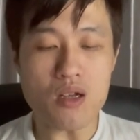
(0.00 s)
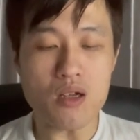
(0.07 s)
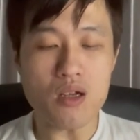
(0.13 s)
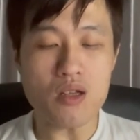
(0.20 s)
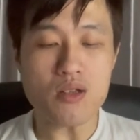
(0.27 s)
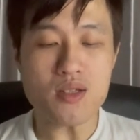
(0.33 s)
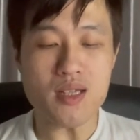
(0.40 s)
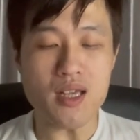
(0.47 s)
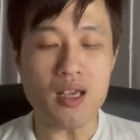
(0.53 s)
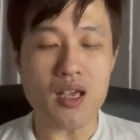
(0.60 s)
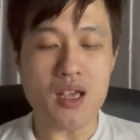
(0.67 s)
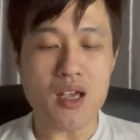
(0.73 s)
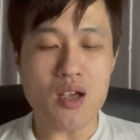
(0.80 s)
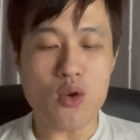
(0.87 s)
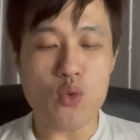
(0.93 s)
see,
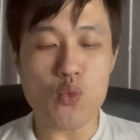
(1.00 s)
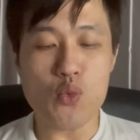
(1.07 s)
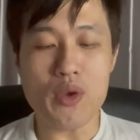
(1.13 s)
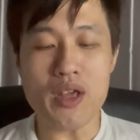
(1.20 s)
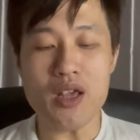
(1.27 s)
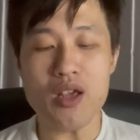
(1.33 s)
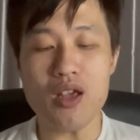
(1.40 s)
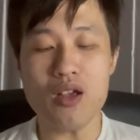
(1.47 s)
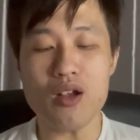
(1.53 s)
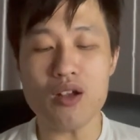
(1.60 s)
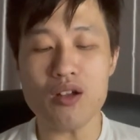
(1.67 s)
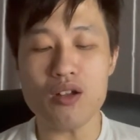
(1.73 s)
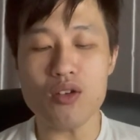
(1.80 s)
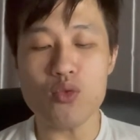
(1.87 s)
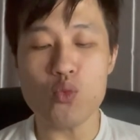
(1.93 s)
we
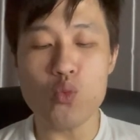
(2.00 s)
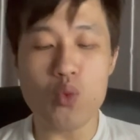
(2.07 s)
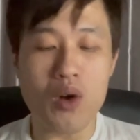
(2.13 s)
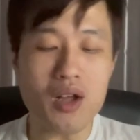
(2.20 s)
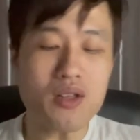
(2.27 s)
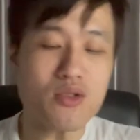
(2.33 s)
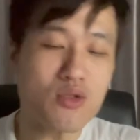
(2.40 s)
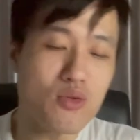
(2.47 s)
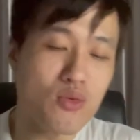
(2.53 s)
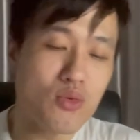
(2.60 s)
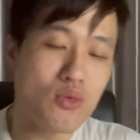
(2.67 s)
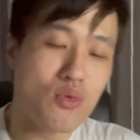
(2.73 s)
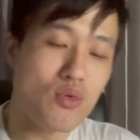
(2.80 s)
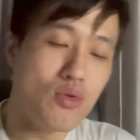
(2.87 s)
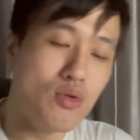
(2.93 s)
want
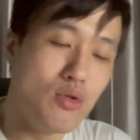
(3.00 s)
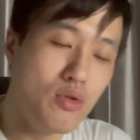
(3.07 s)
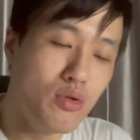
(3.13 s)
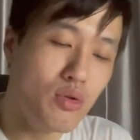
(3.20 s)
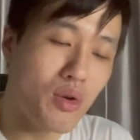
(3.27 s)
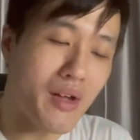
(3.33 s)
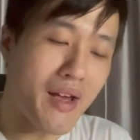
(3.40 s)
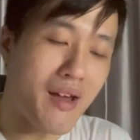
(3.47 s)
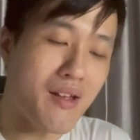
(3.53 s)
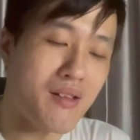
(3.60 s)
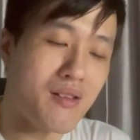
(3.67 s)
to look at